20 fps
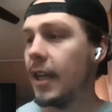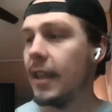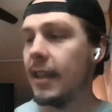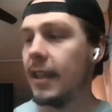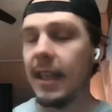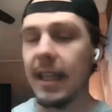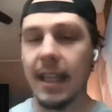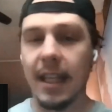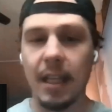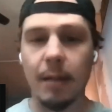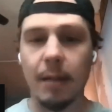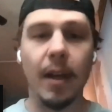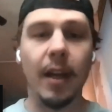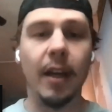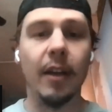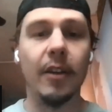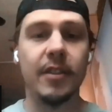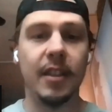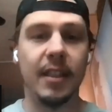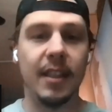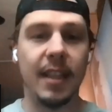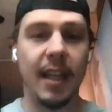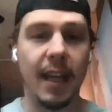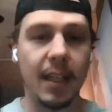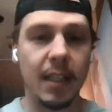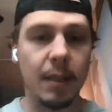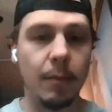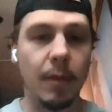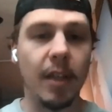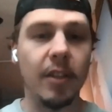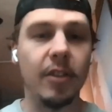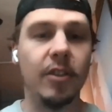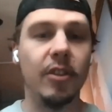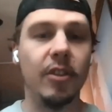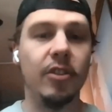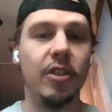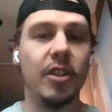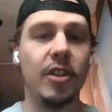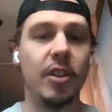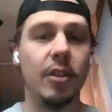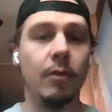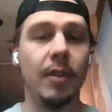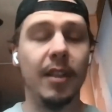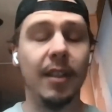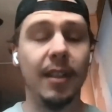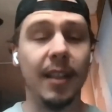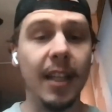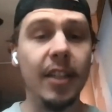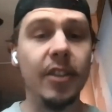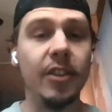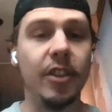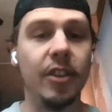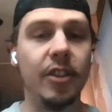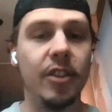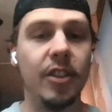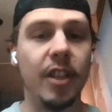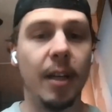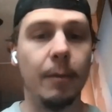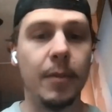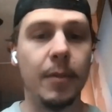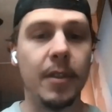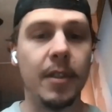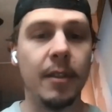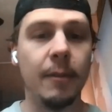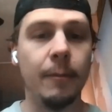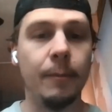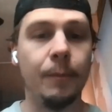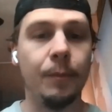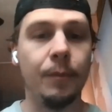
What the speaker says: the emails, the text messages, the relationships.